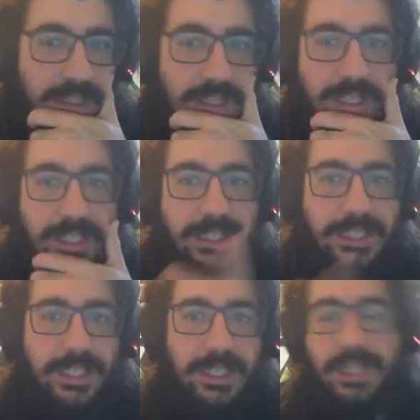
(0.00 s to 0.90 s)
At least,
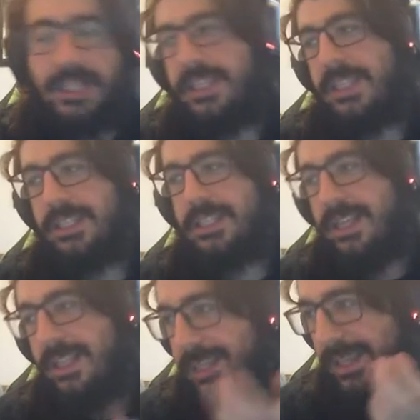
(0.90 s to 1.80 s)
luckily, it's
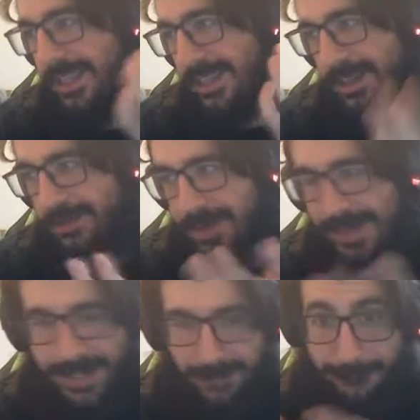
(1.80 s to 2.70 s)
not like I, I,
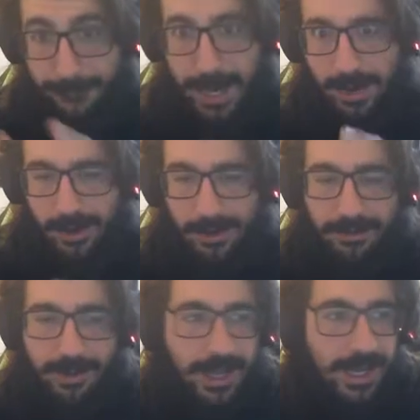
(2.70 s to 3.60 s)
didn't get fired,
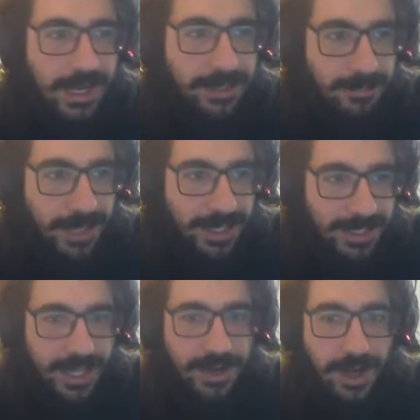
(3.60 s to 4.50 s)
right? I'm getting
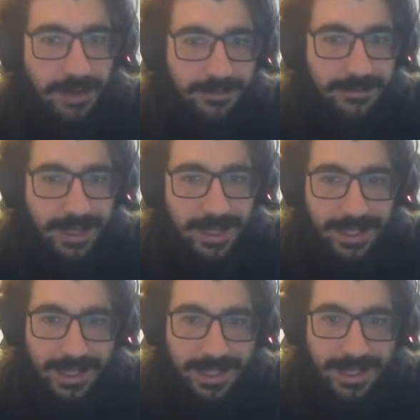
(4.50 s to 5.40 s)
laid off, and I,
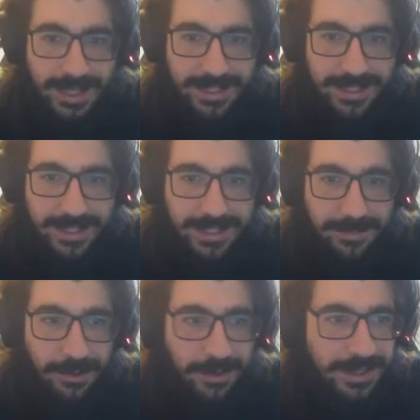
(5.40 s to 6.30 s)
I, think that's like an
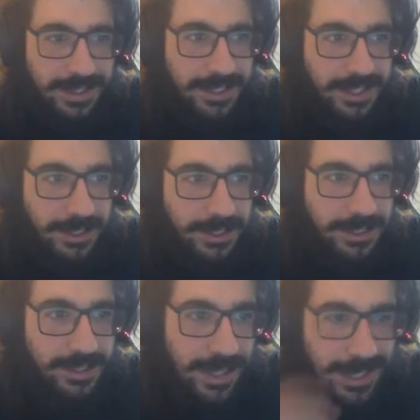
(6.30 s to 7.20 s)
important distinction.
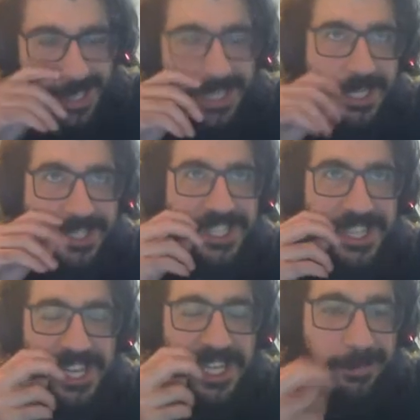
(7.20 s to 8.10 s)
And like it is at
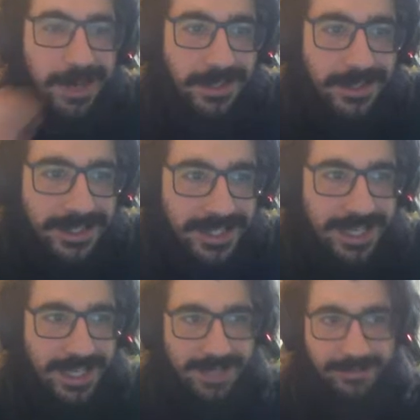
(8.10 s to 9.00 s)
the end of the month, so it's not
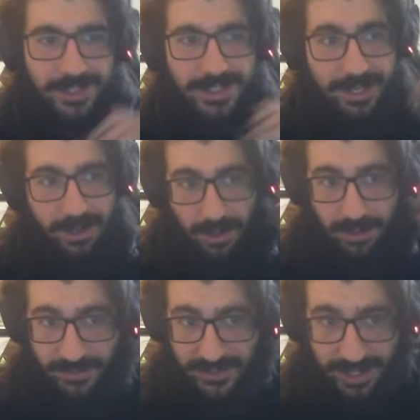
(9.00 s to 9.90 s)
like I'm just like all of
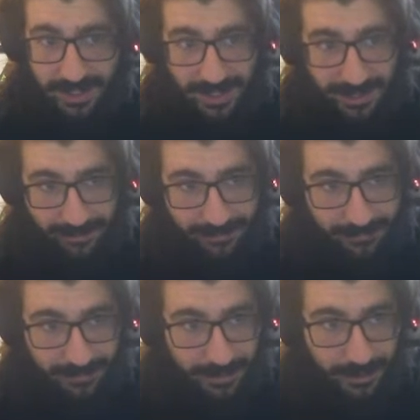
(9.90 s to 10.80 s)
a sudden out of
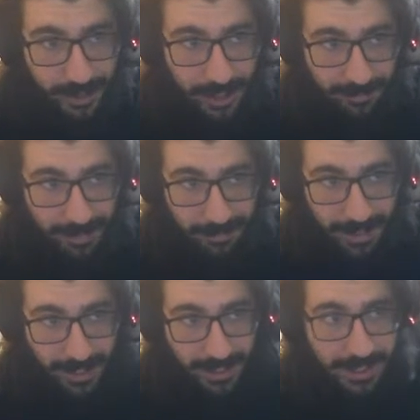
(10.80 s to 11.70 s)
a job and
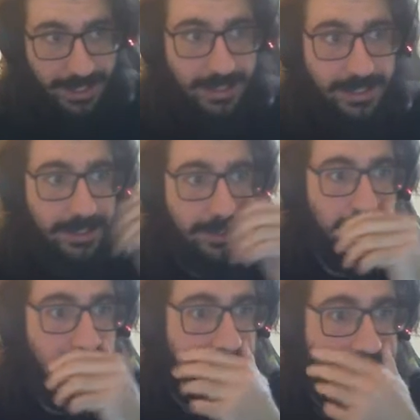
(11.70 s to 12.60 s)
money. I get to just
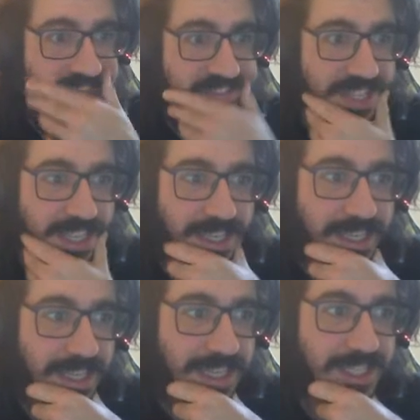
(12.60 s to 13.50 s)
I just have to like
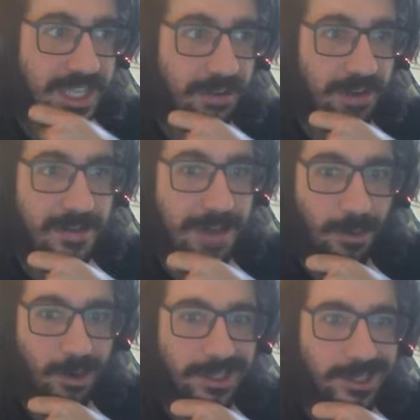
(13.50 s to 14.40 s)
accelerate my
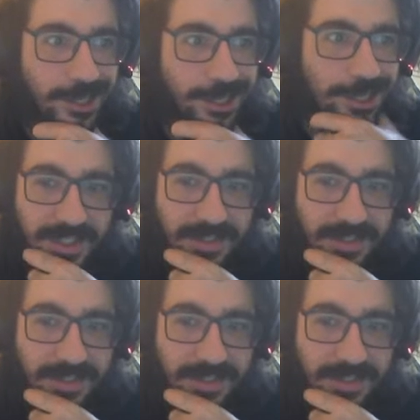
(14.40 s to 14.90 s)
work search.